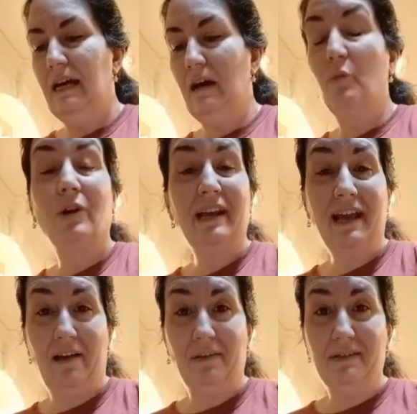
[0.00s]
boarding
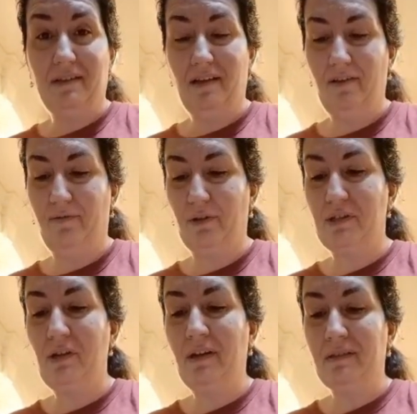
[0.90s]
house for
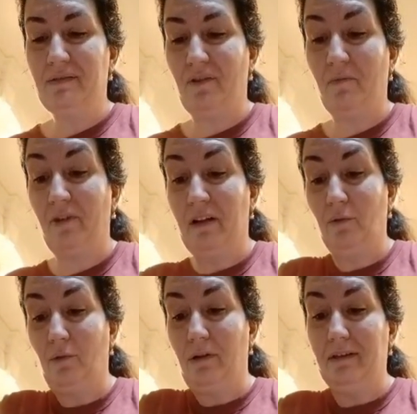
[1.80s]
students from around the
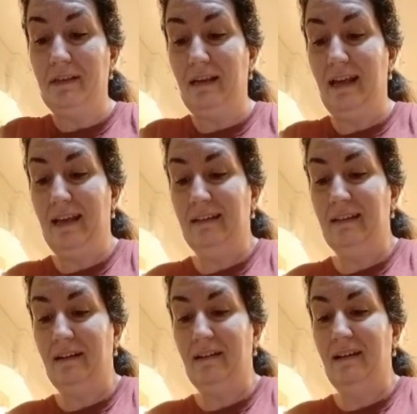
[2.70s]
world, and
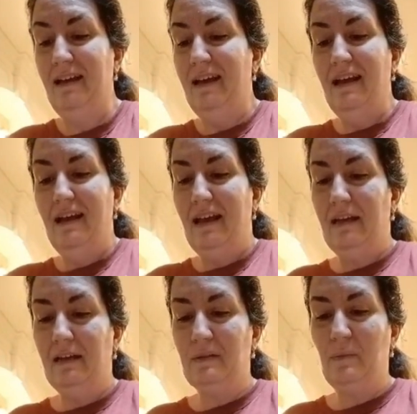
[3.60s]

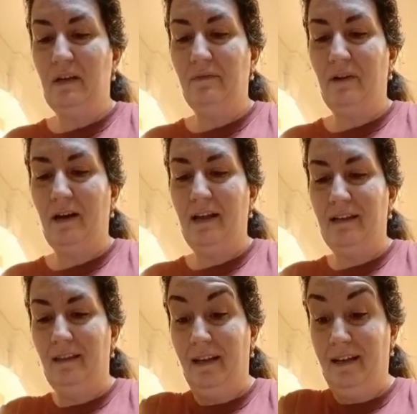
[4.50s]
it has been a very
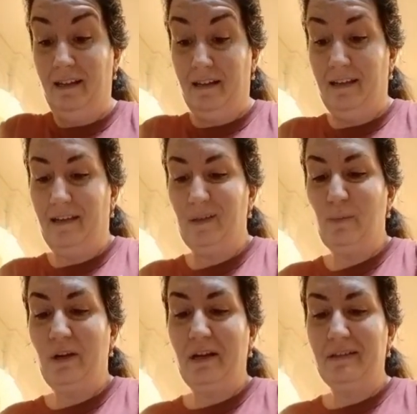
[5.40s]
enlightening
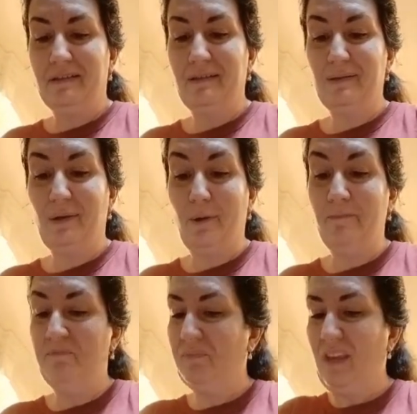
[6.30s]
experience. So
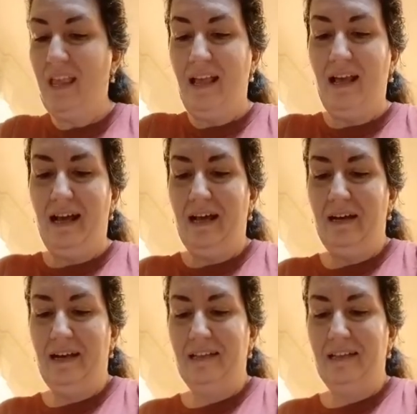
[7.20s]
I had